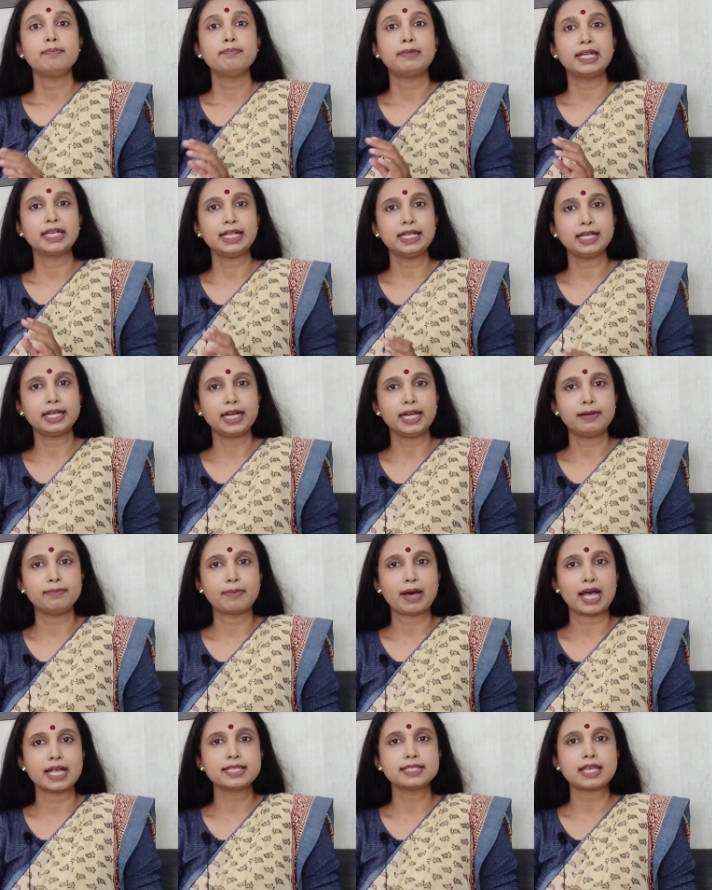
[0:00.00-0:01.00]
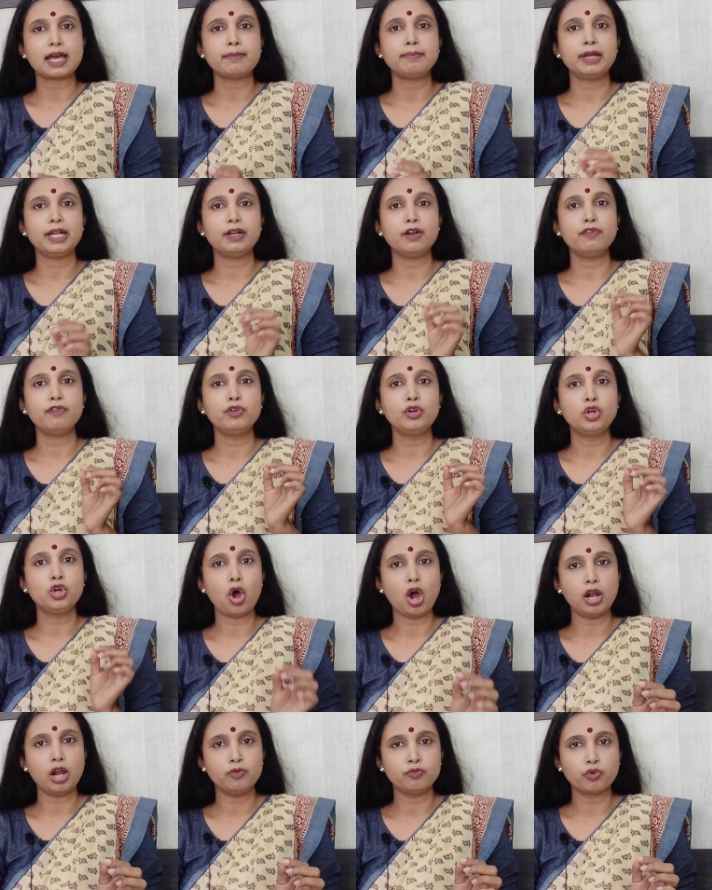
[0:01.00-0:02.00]
Medical grade masks are made of
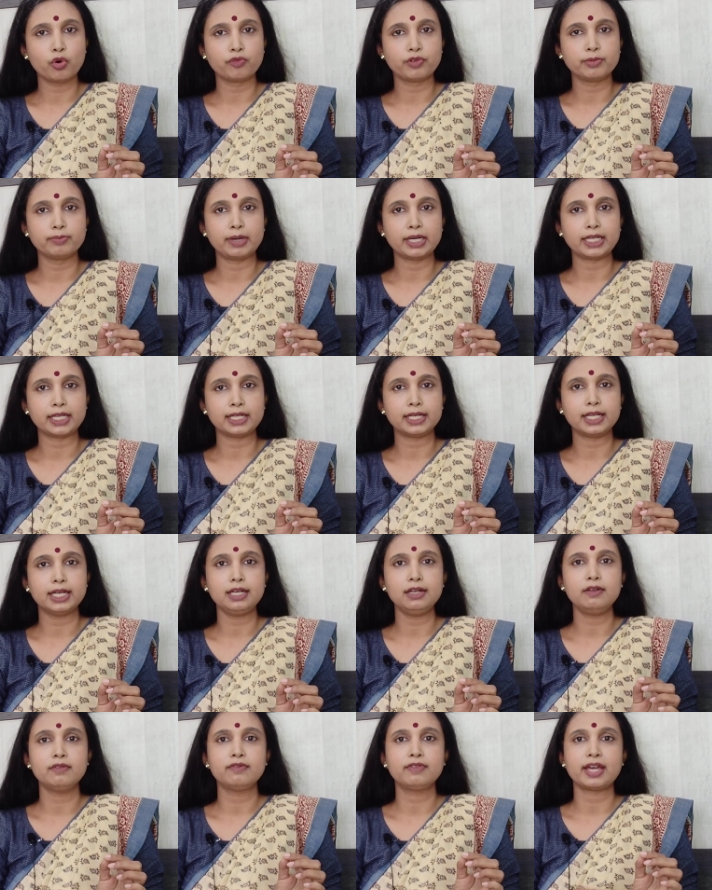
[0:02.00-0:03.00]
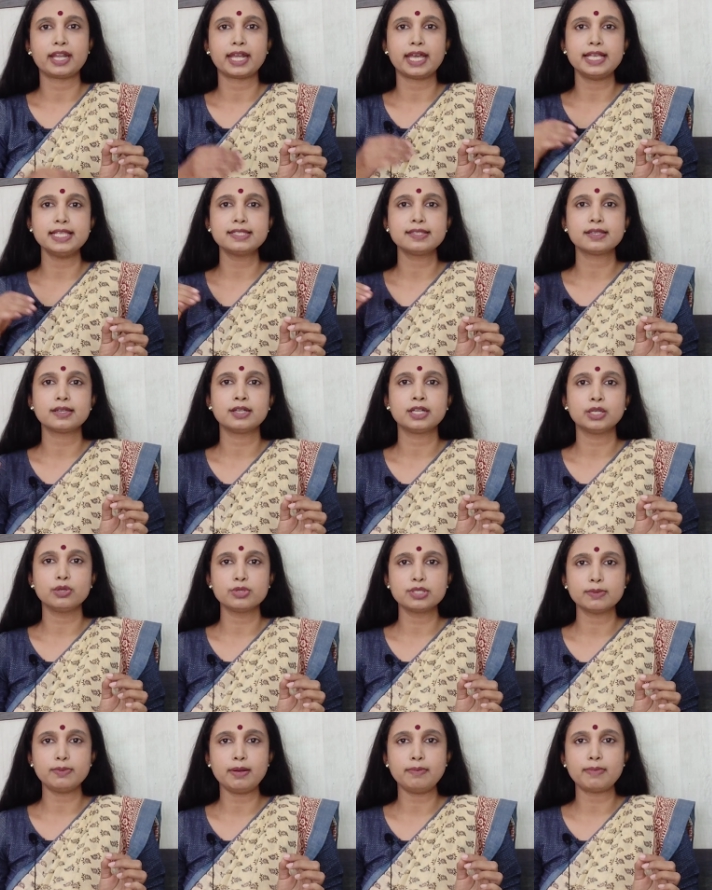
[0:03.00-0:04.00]
non-woven material, whereas
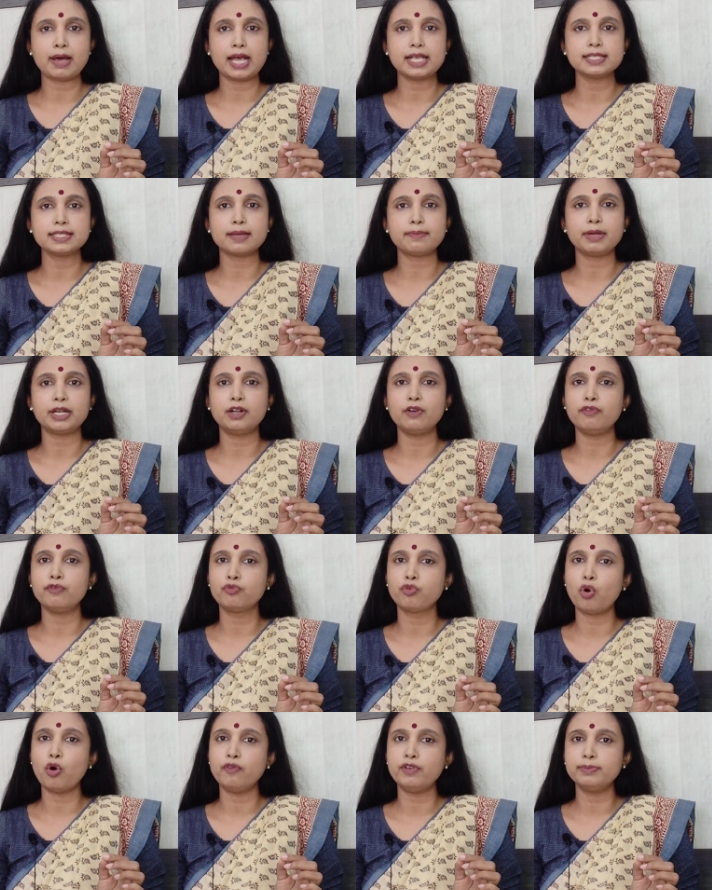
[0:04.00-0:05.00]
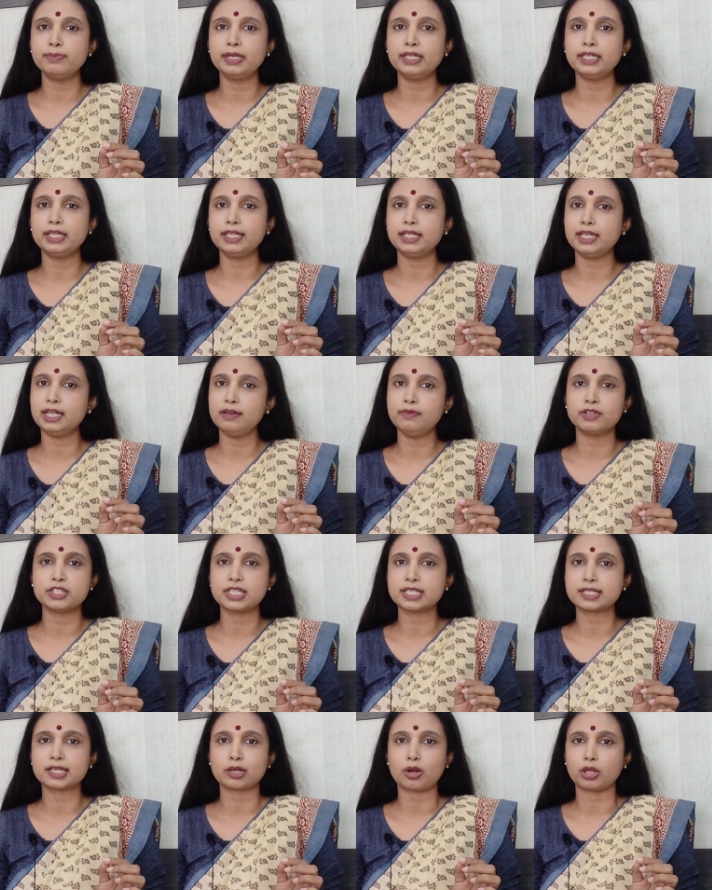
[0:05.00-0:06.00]
reusable masks are made of woven material, which
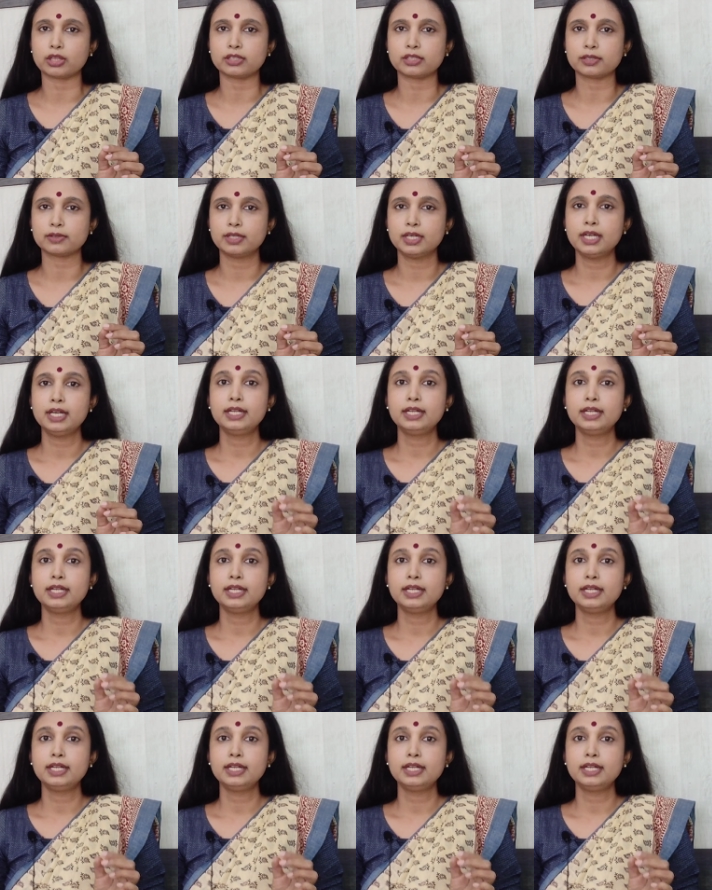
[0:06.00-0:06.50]
is cloth.